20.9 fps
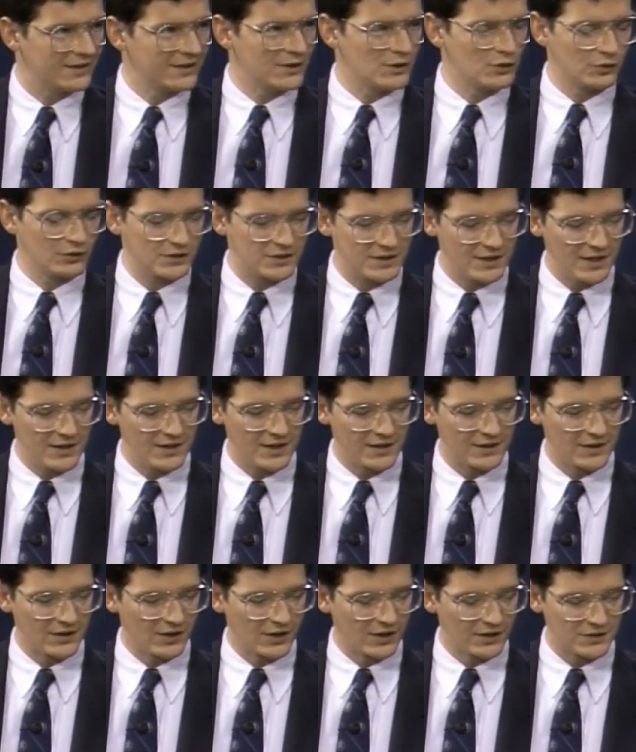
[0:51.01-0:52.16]
you will see that
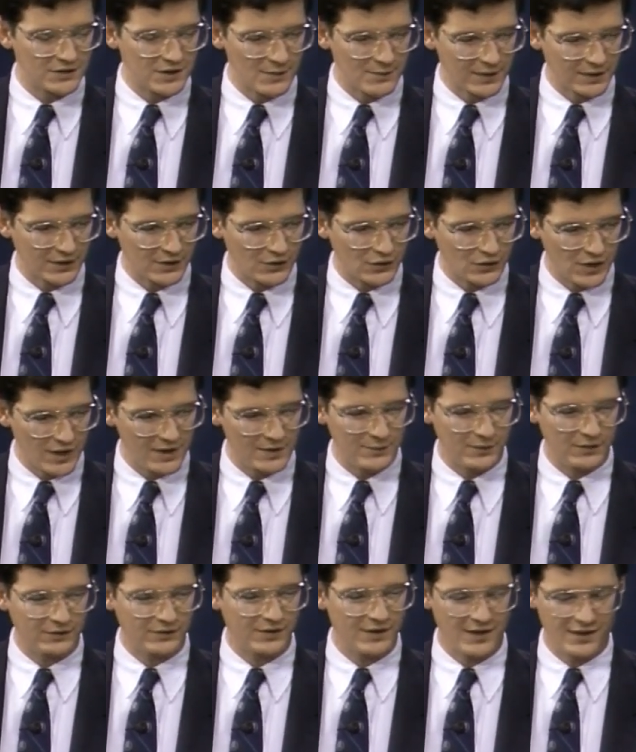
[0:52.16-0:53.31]
there are some
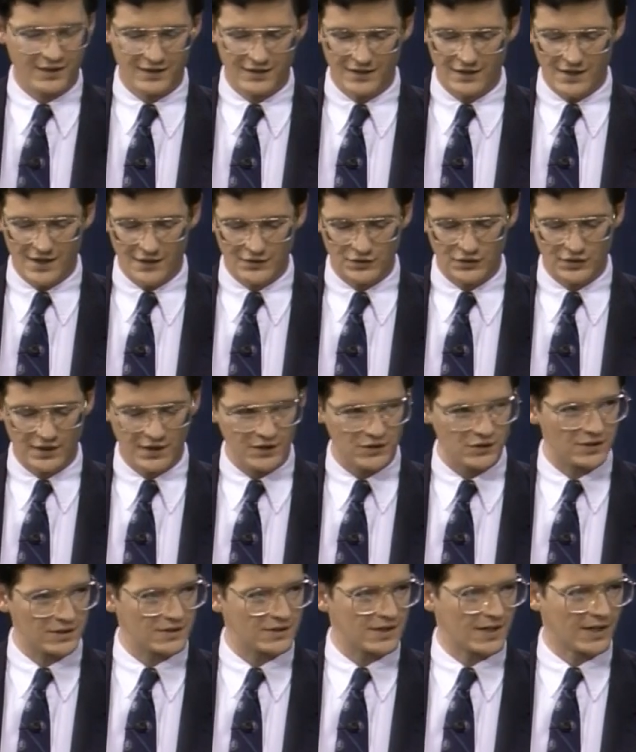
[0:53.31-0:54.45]
incredible
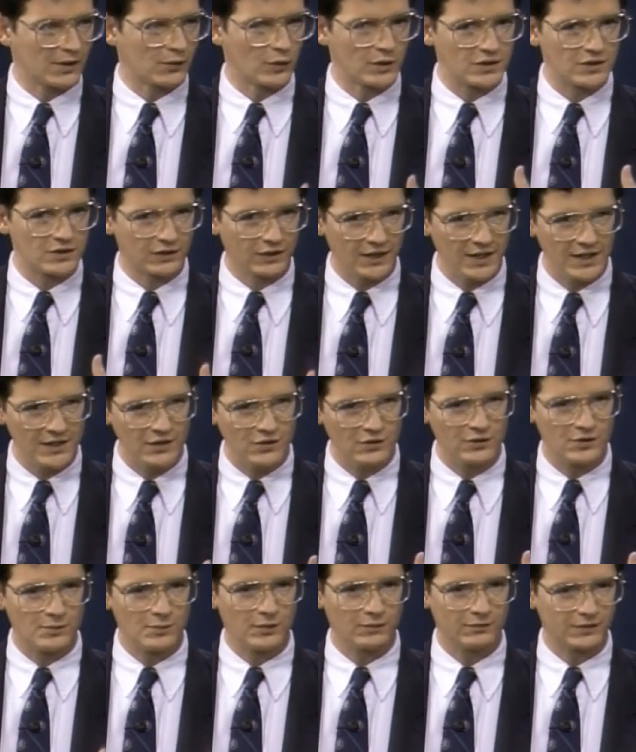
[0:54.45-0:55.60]
contradictions there which lead you
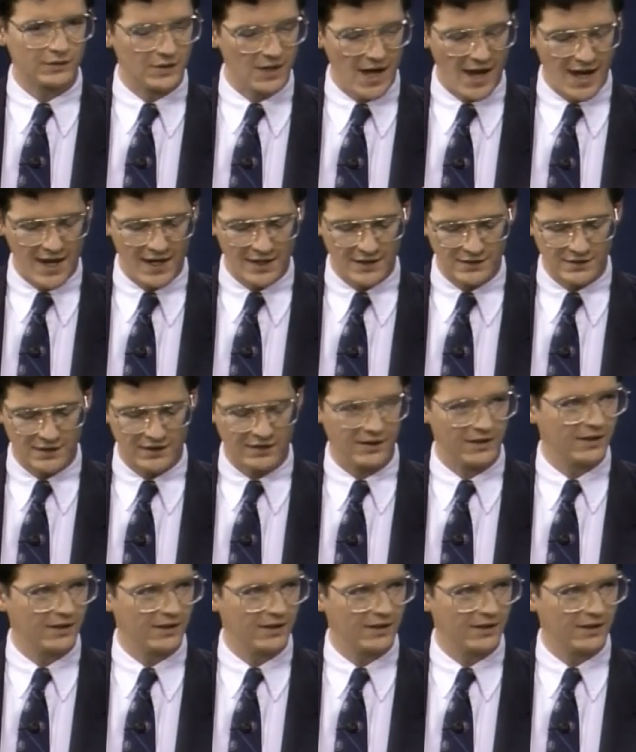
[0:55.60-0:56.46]
to, to ask,